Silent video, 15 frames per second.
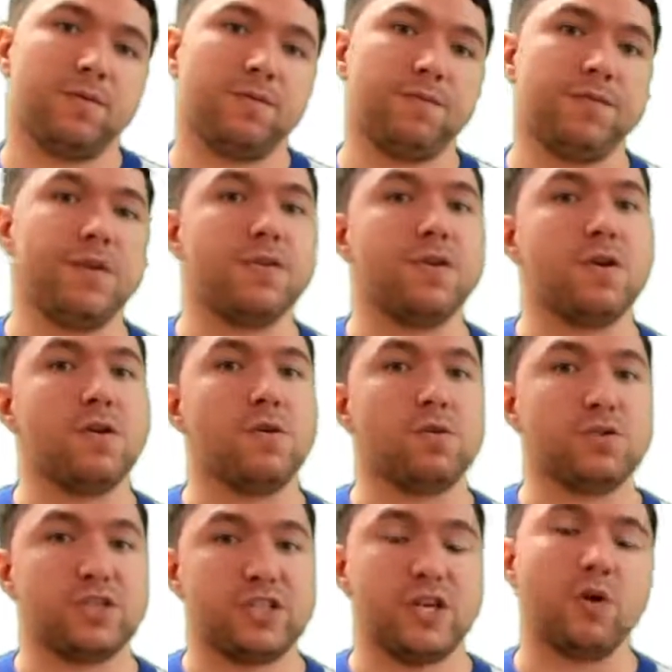video
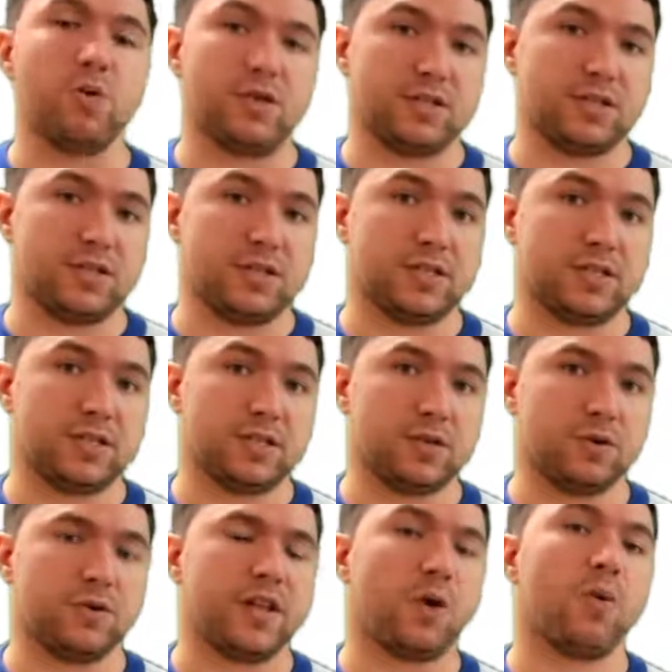sequences,
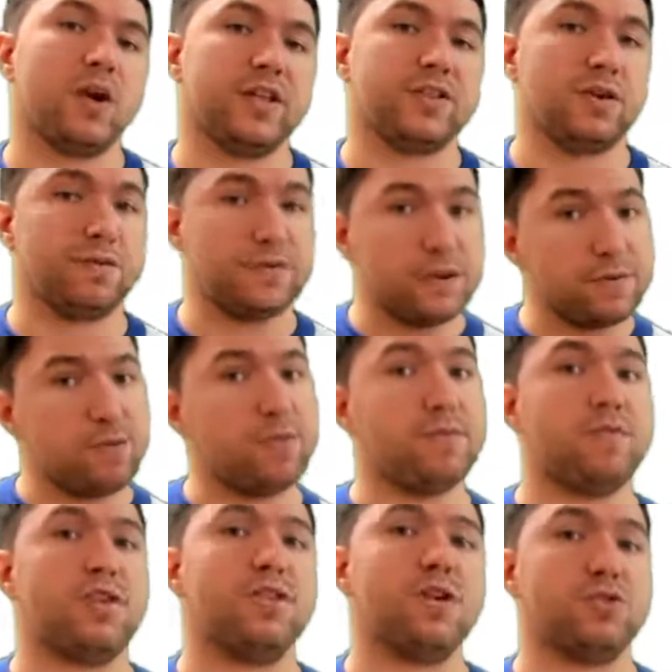with the quality of different
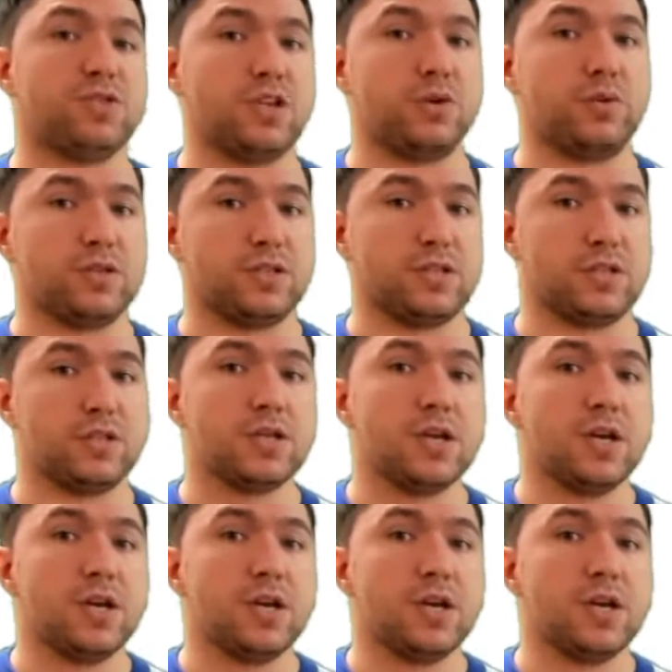video sequences.